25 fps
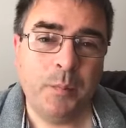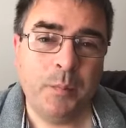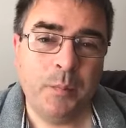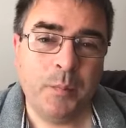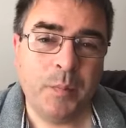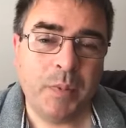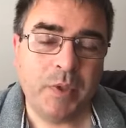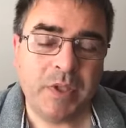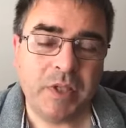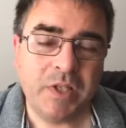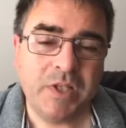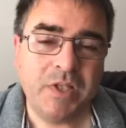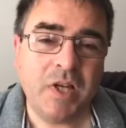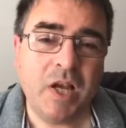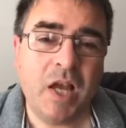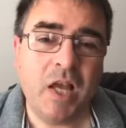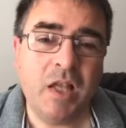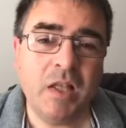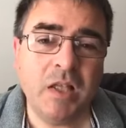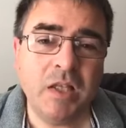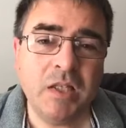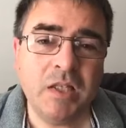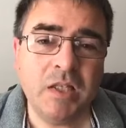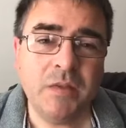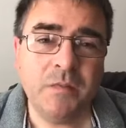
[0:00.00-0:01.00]
But the
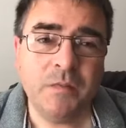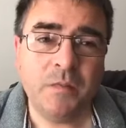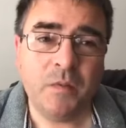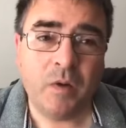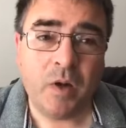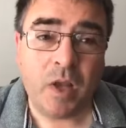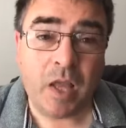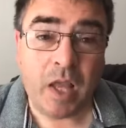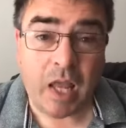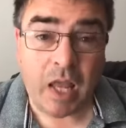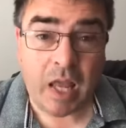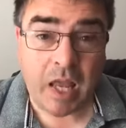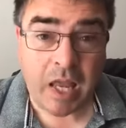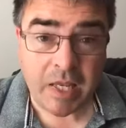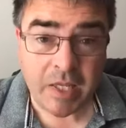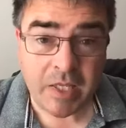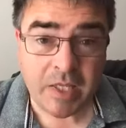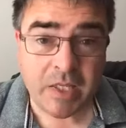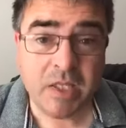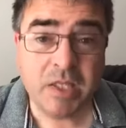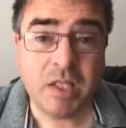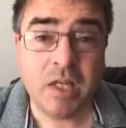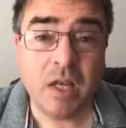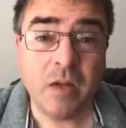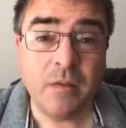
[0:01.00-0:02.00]
challenge for
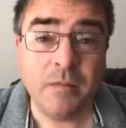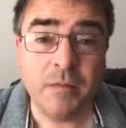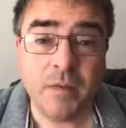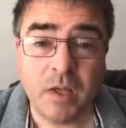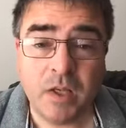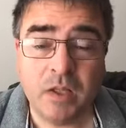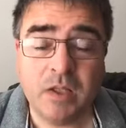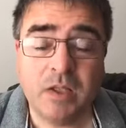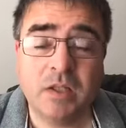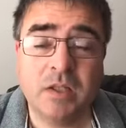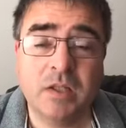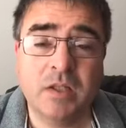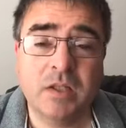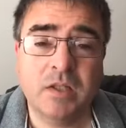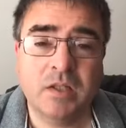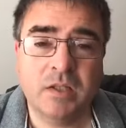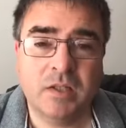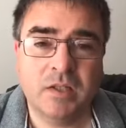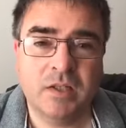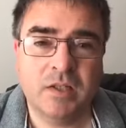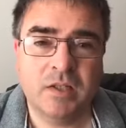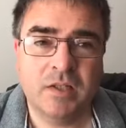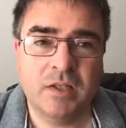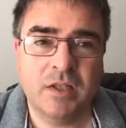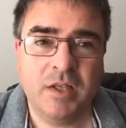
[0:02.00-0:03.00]
each of
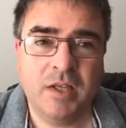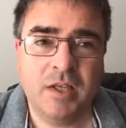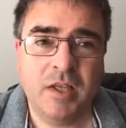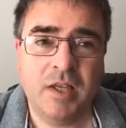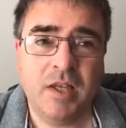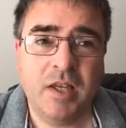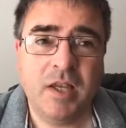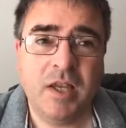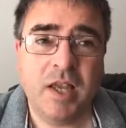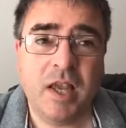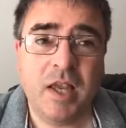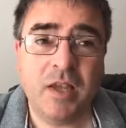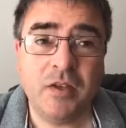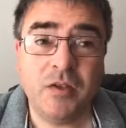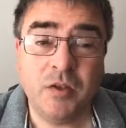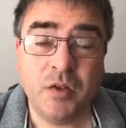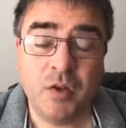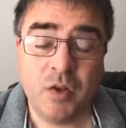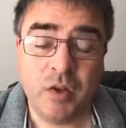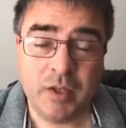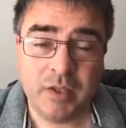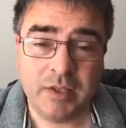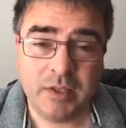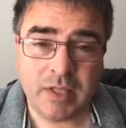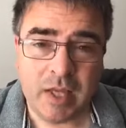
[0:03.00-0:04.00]
us is to
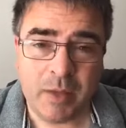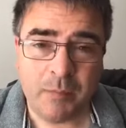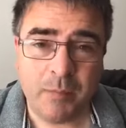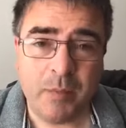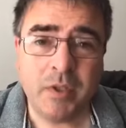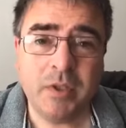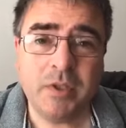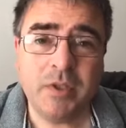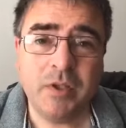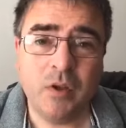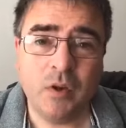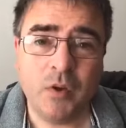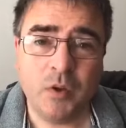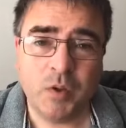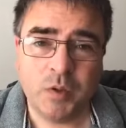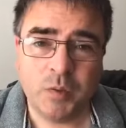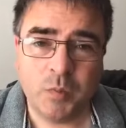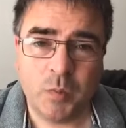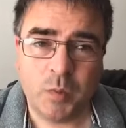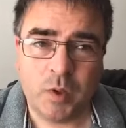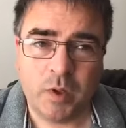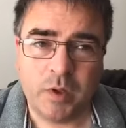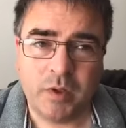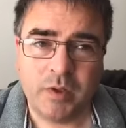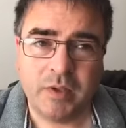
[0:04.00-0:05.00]
examine God's
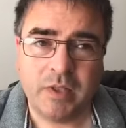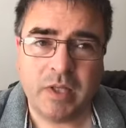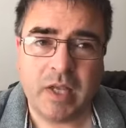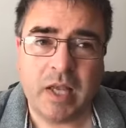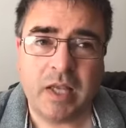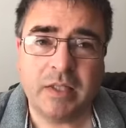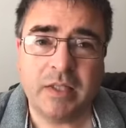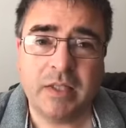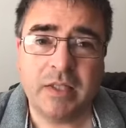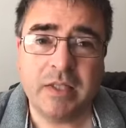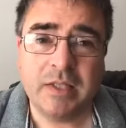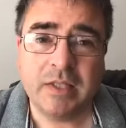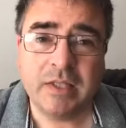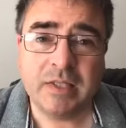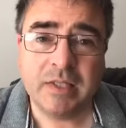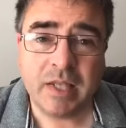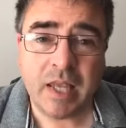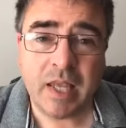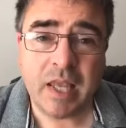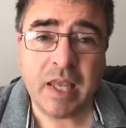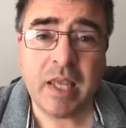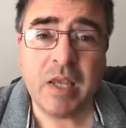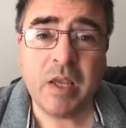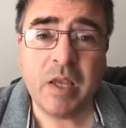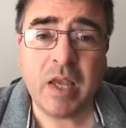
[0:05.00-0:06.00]
word and to
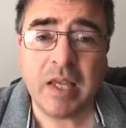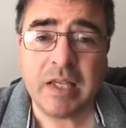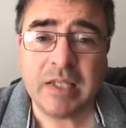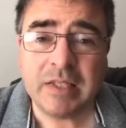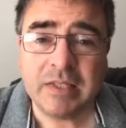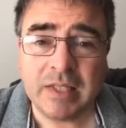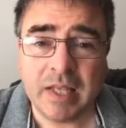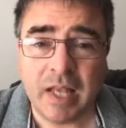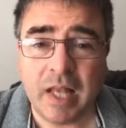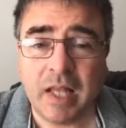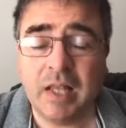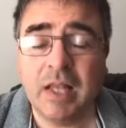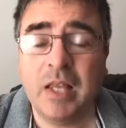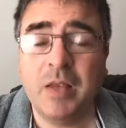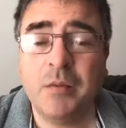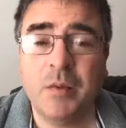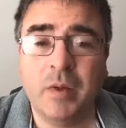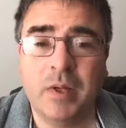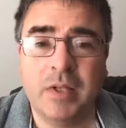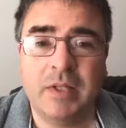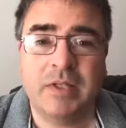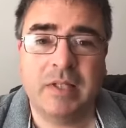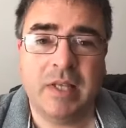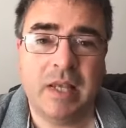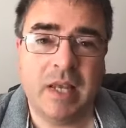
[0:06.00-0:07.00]
see exactly what
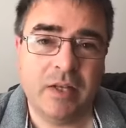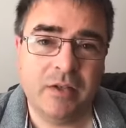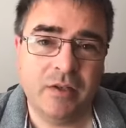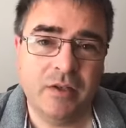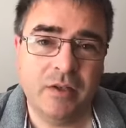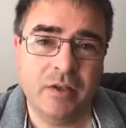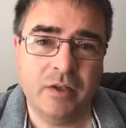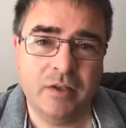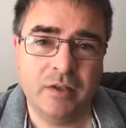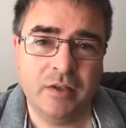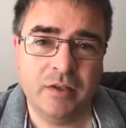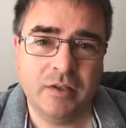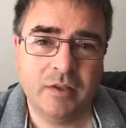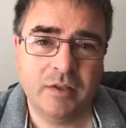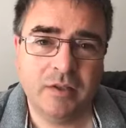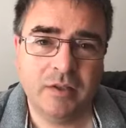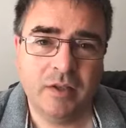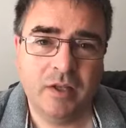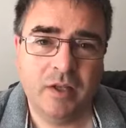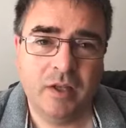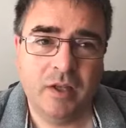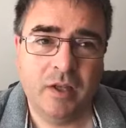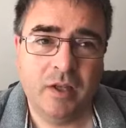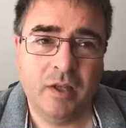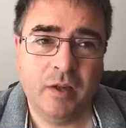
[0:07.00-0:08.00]
it's saying to us.
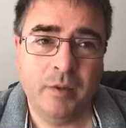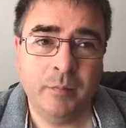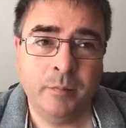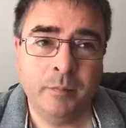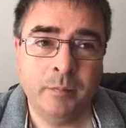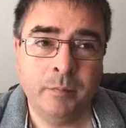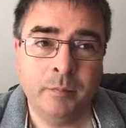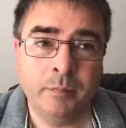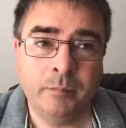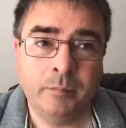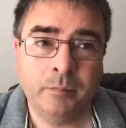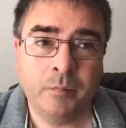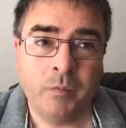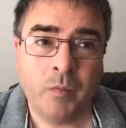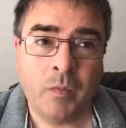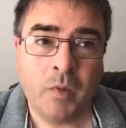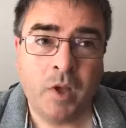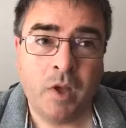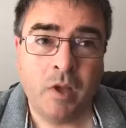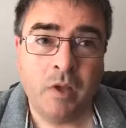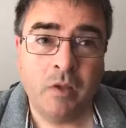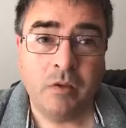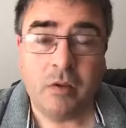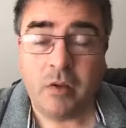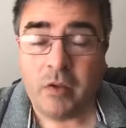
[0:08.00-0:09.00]

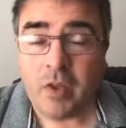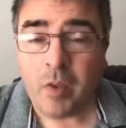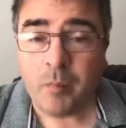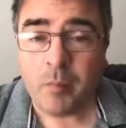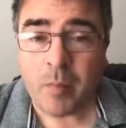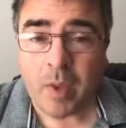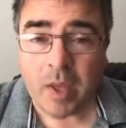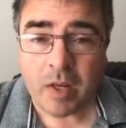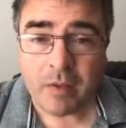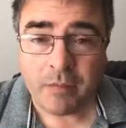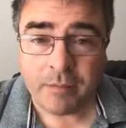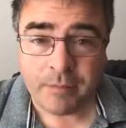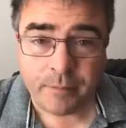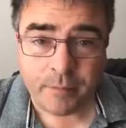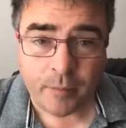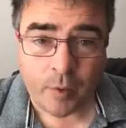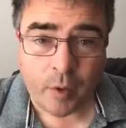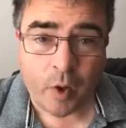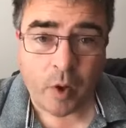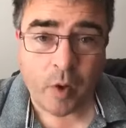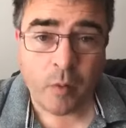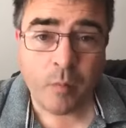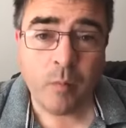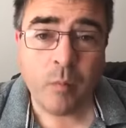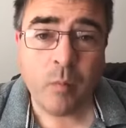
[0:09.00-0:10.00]
Now that might
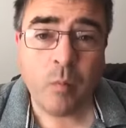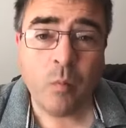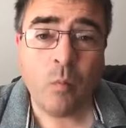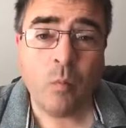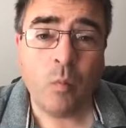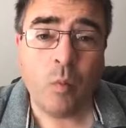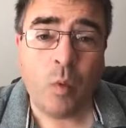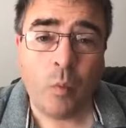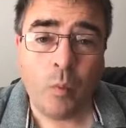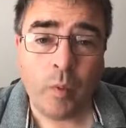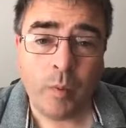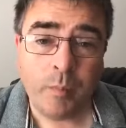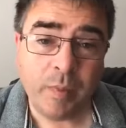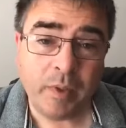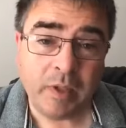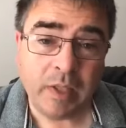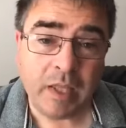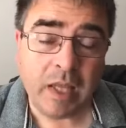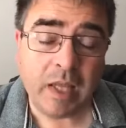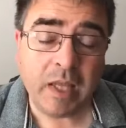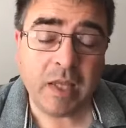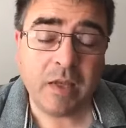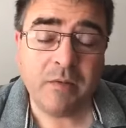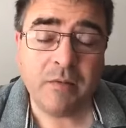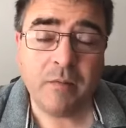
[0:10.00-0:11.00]
affirm what we
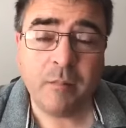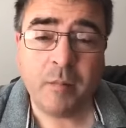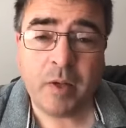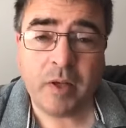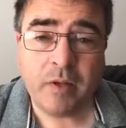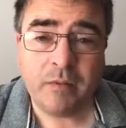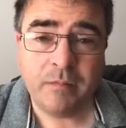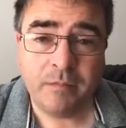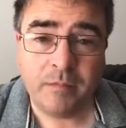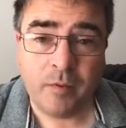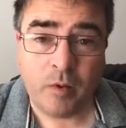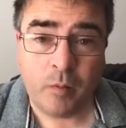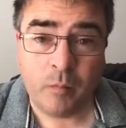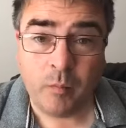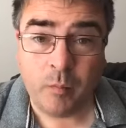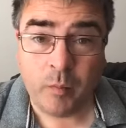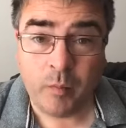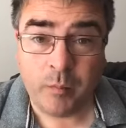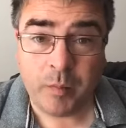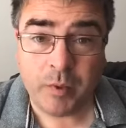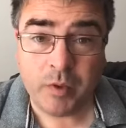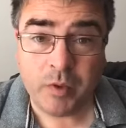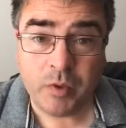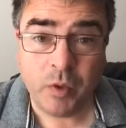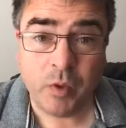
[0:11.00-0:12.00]
believe. It might affirm what
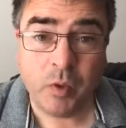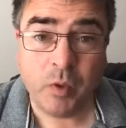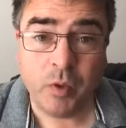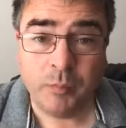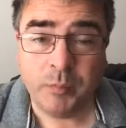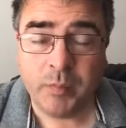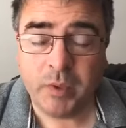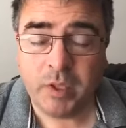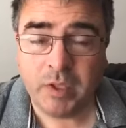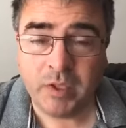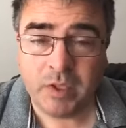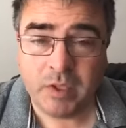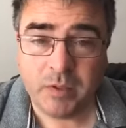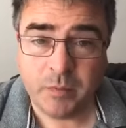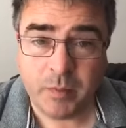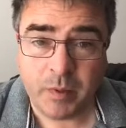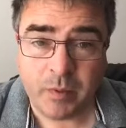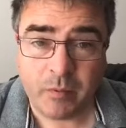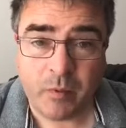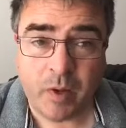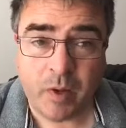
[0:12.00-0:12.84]
we've been taught because it's been